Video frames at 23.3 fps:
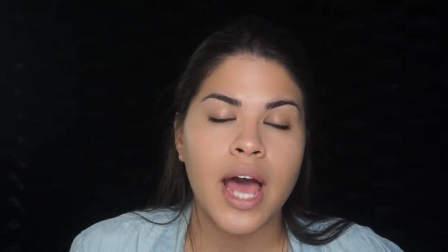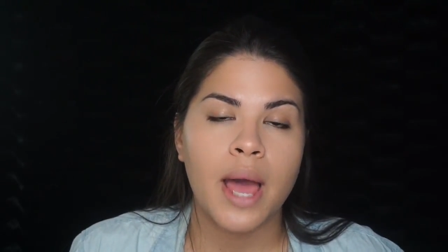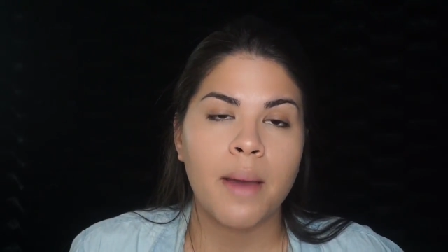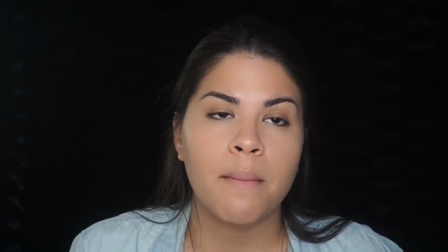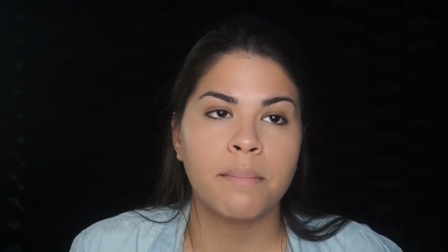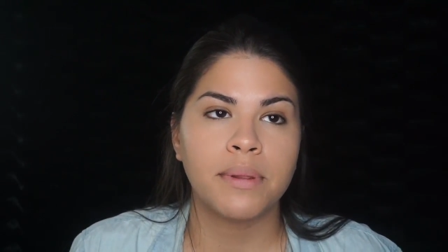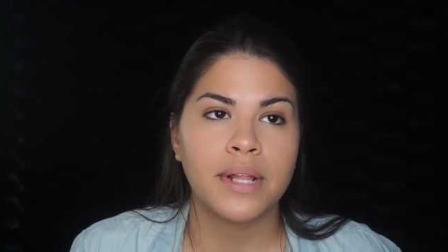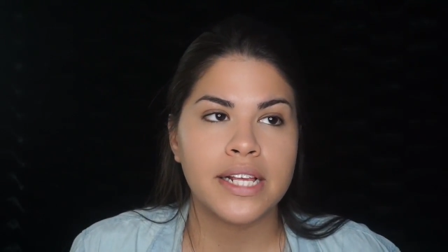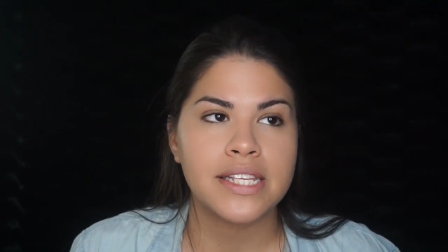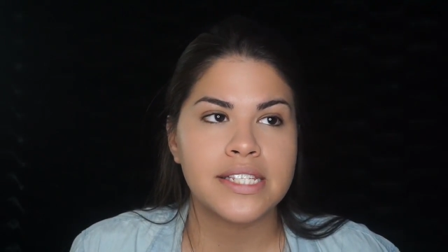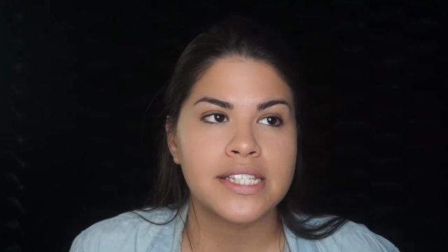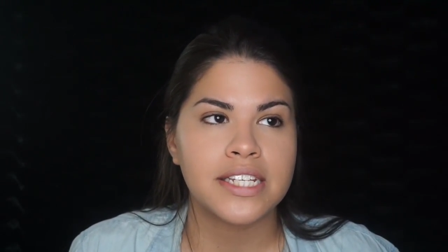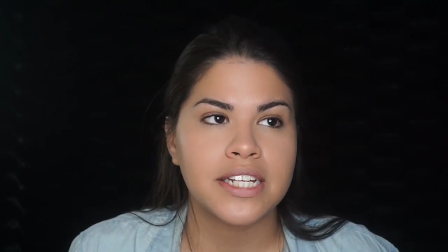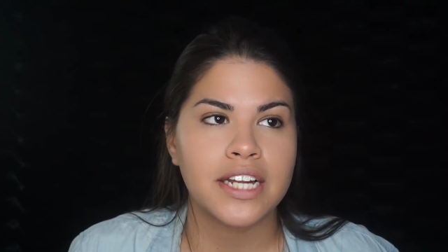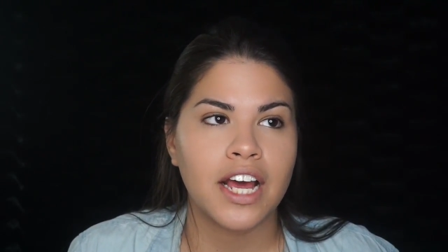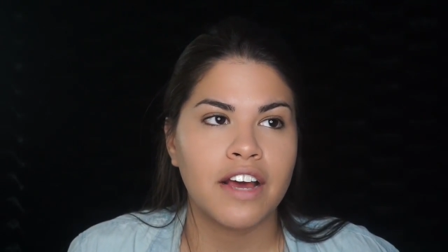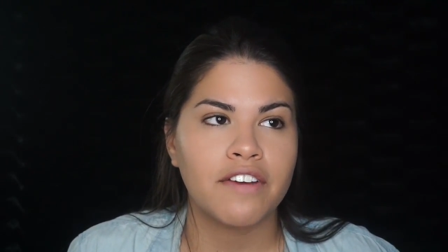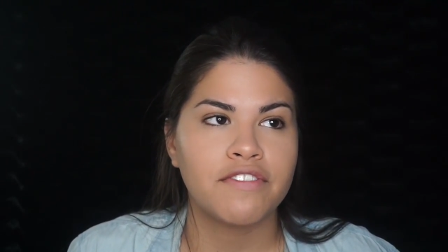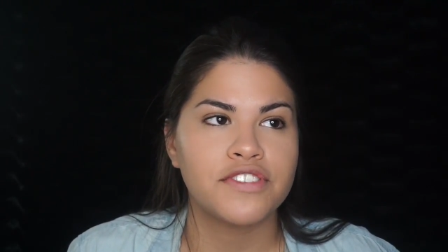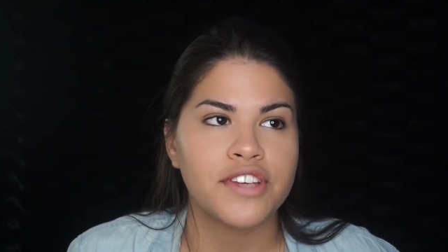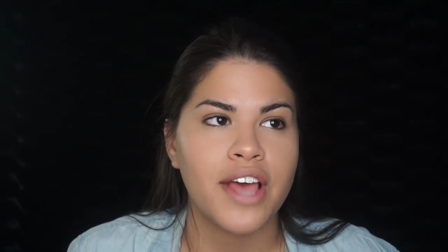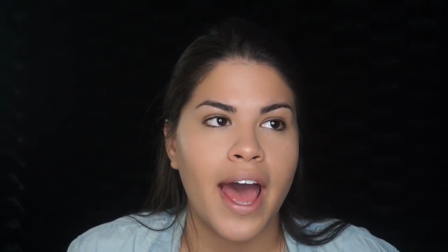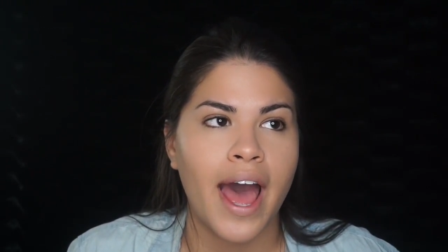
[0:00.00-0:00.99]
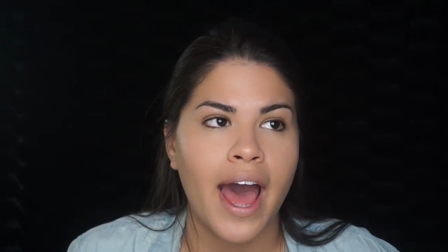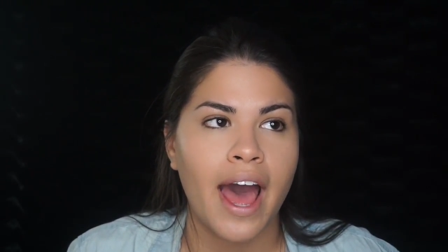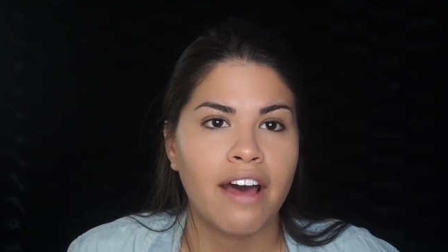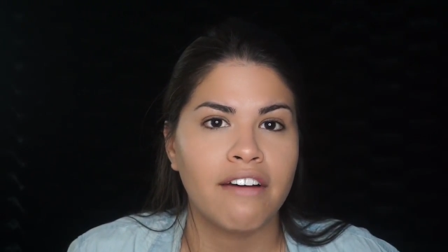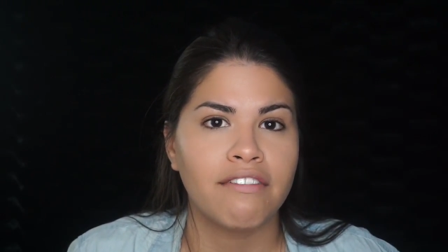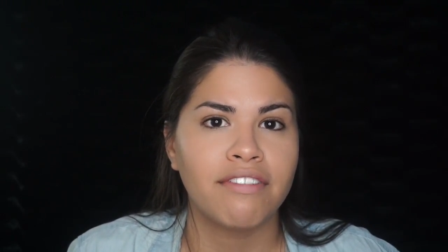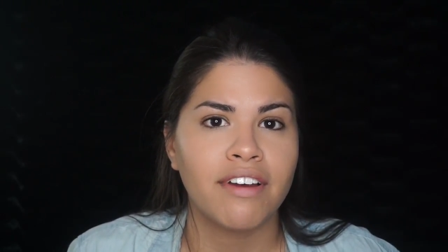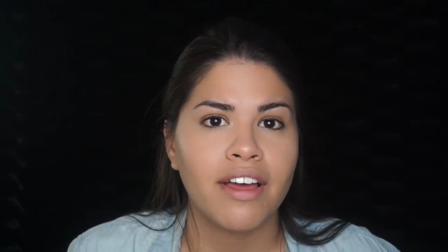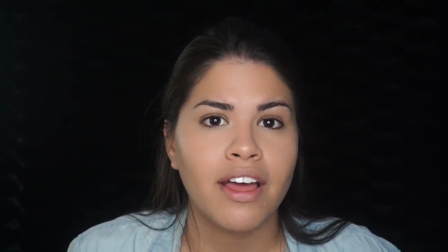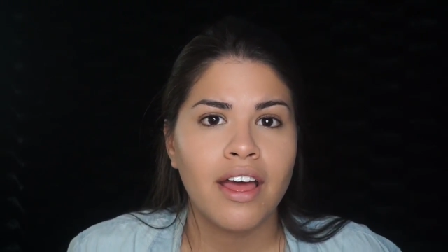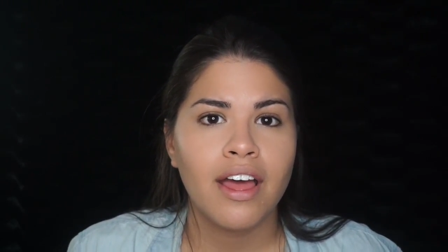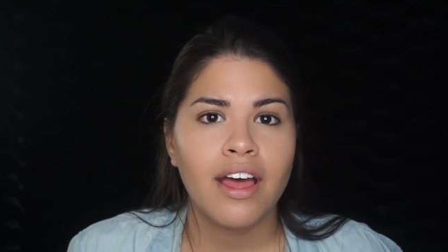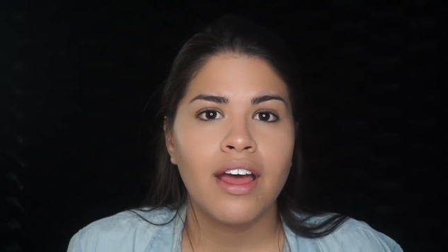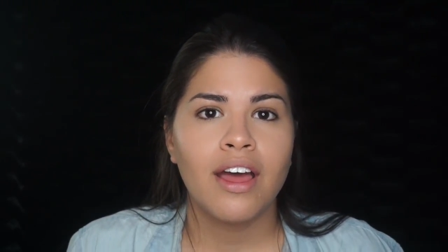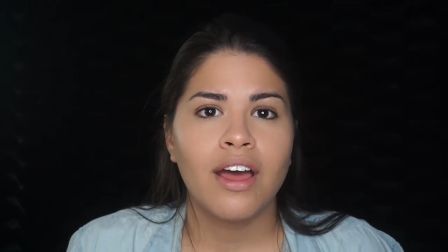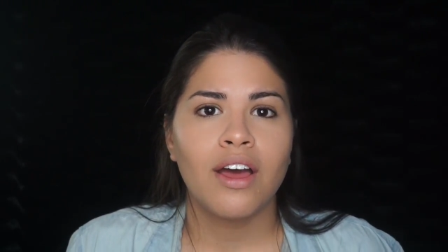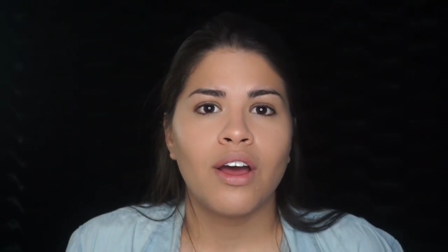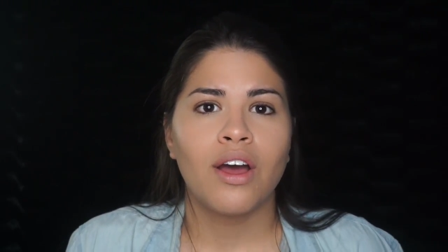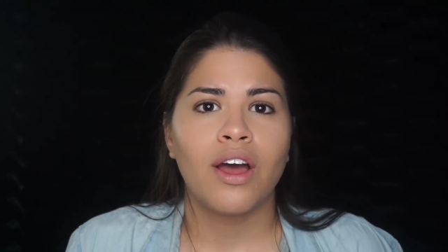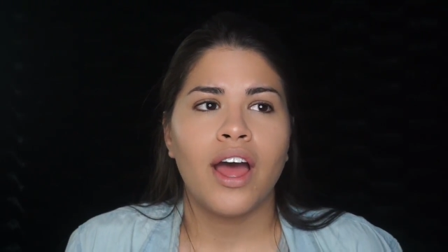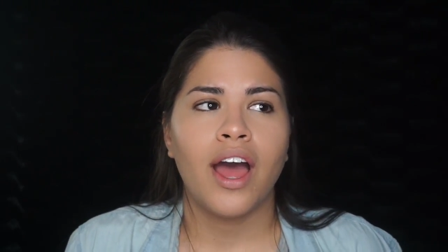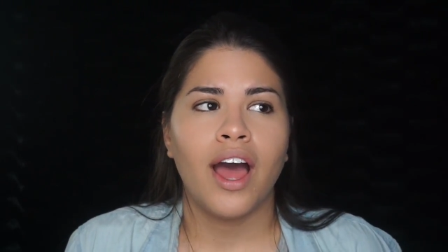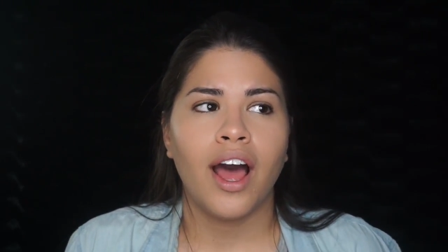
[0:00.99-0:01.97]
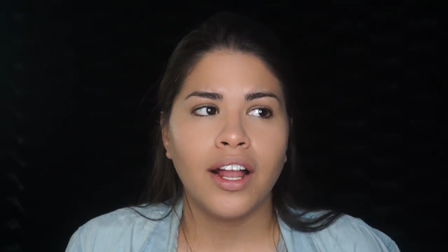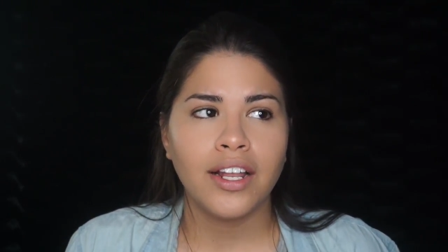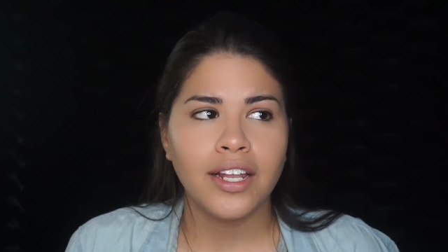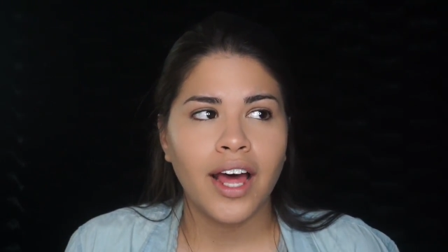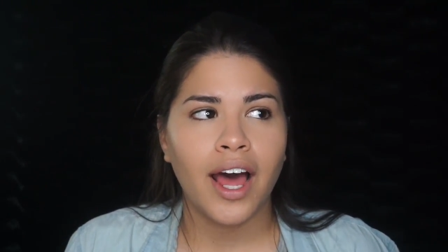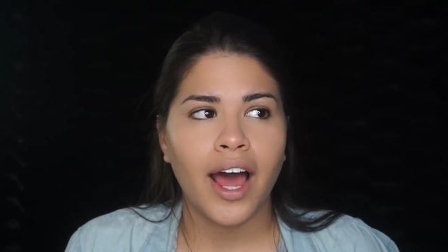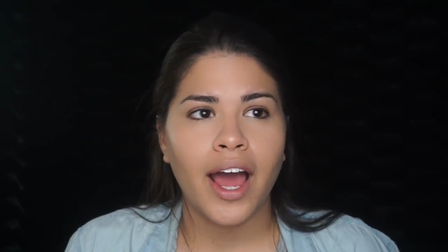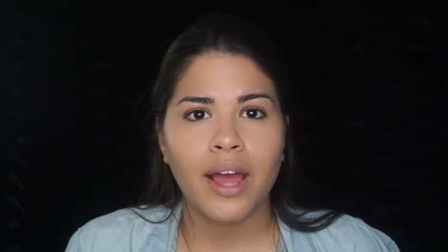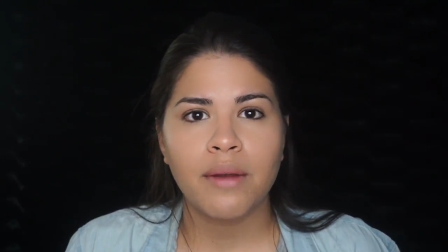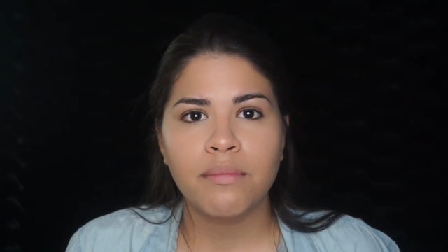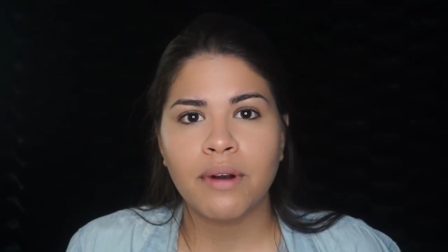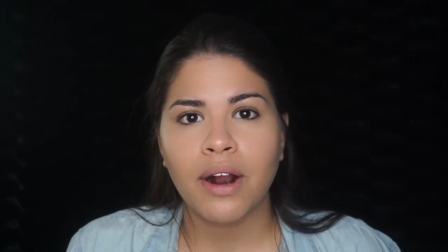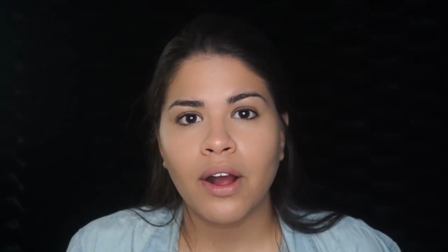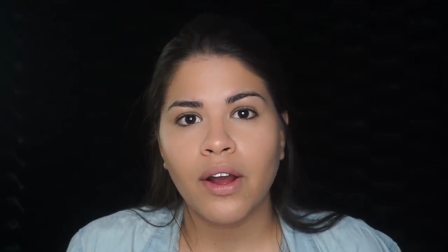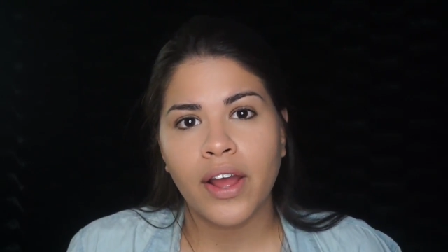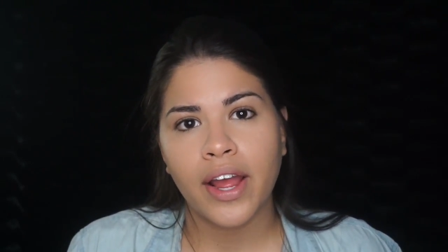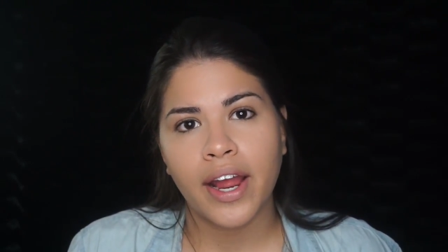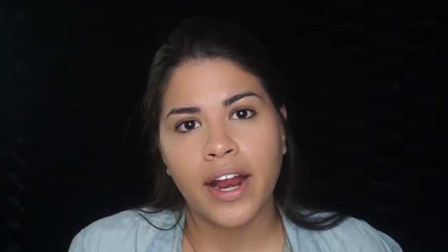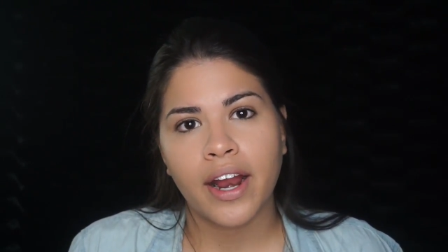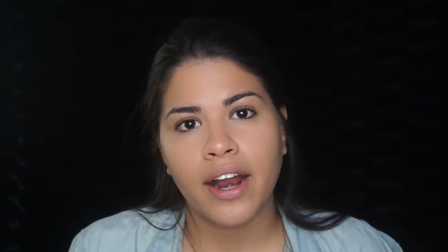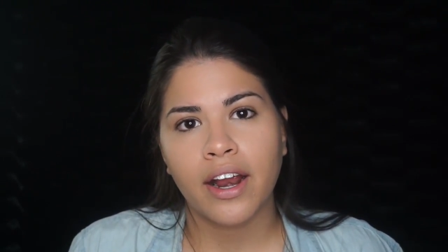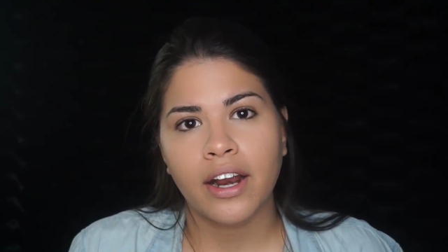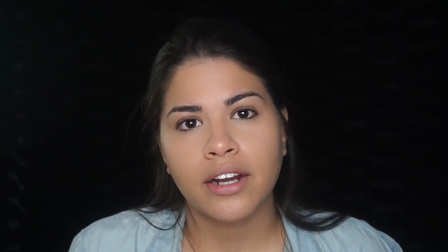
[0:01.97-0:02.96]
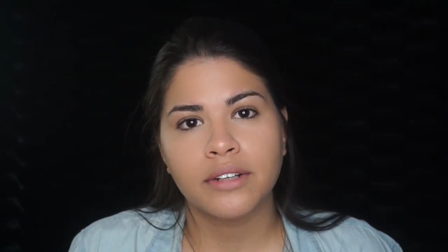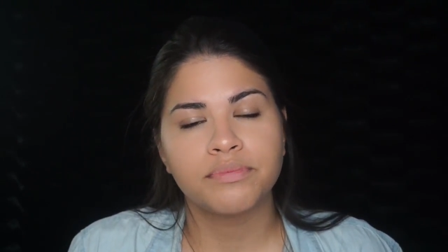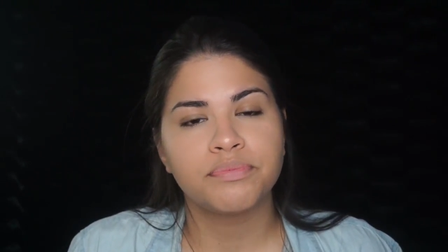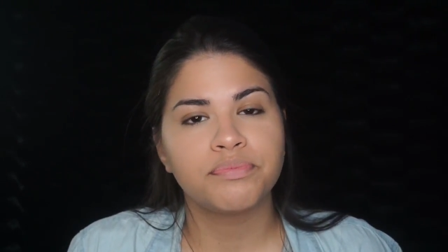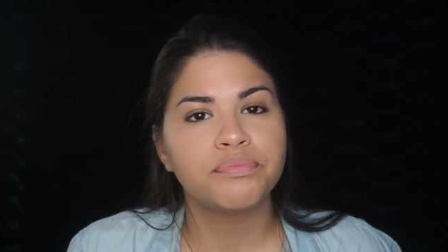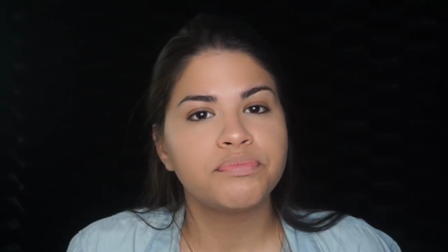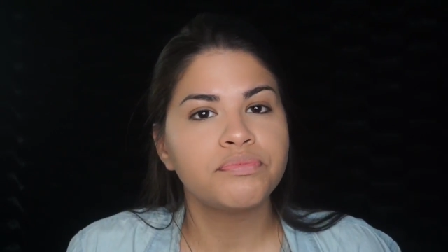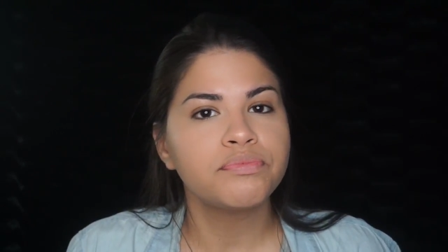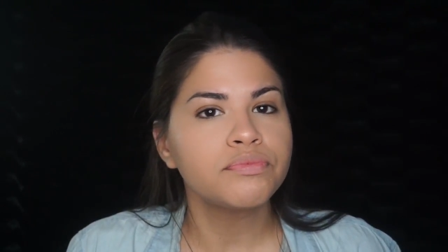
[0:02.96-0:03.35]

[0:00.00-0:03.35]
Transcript: I'm blessed enough to have hella eyebrow hair,